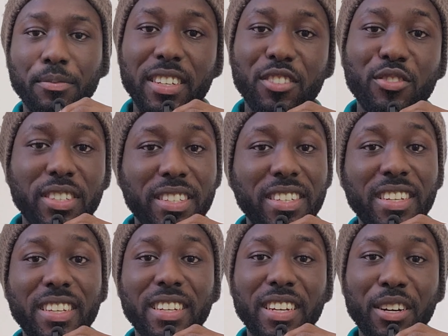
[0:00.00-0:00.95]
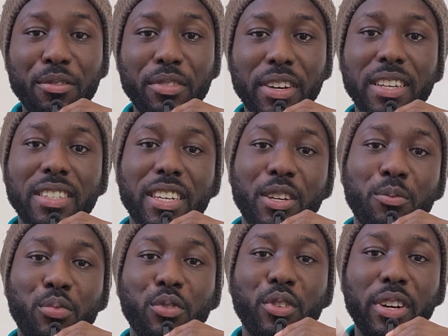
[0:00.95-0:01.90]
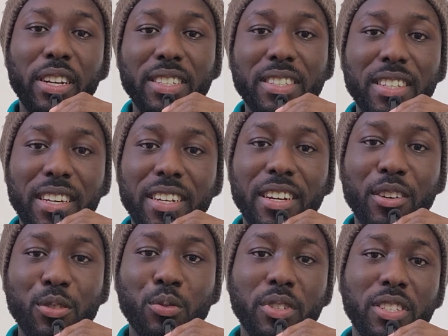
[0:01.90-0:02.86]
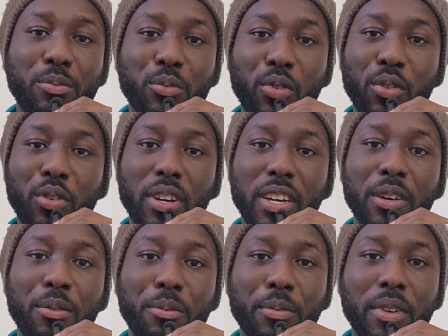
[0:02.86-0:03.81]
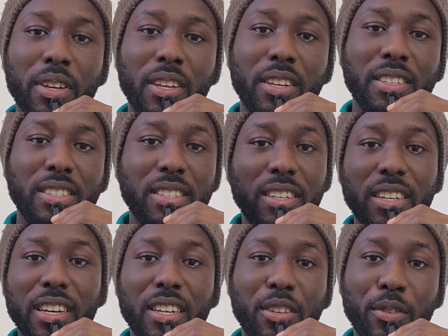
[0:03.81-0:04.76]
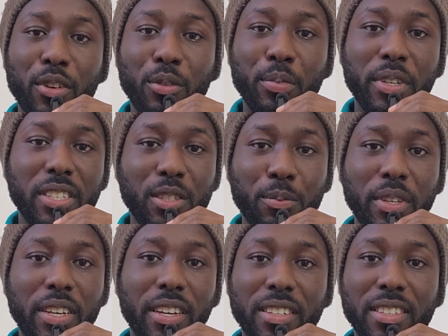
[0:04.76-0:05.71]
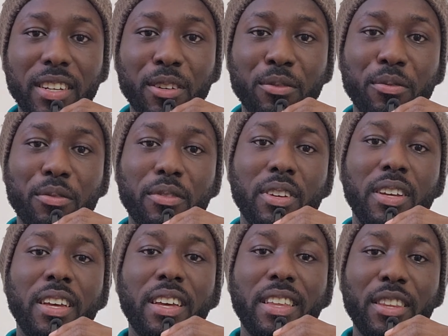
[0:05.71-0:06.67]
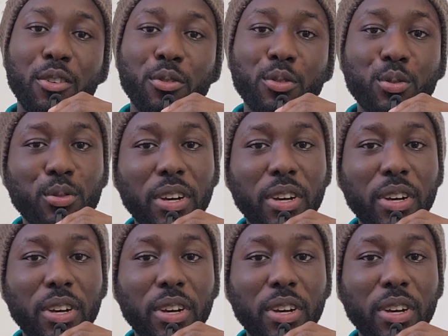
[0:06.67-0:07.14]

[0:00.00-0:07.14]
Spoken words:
Interestingly enough, as I progressed and I was watching more senior developers speak and stuff, they also